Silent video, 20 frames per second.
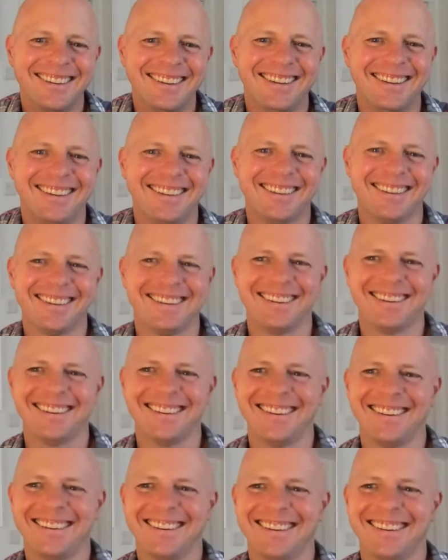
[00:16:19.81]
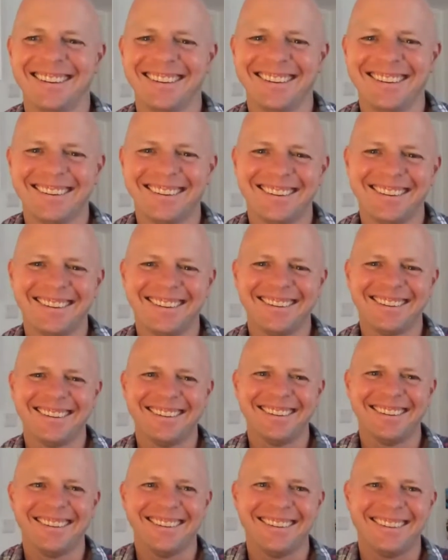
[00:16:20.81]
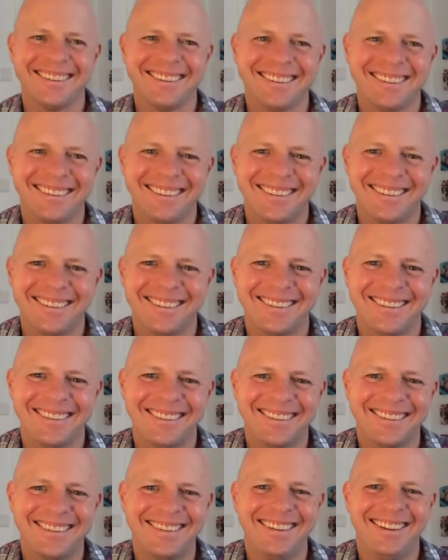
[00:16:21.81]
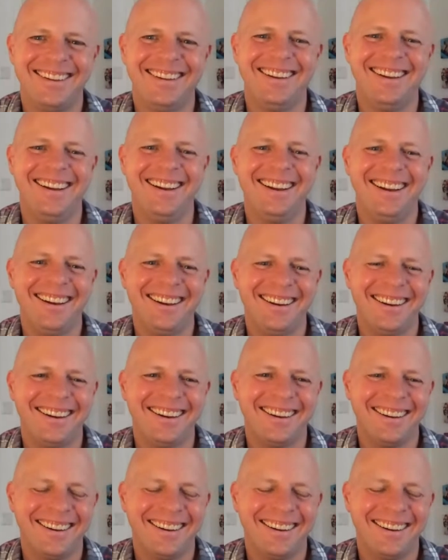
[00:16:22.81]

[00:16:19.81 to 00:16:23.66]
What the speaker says: The person shown says nothing.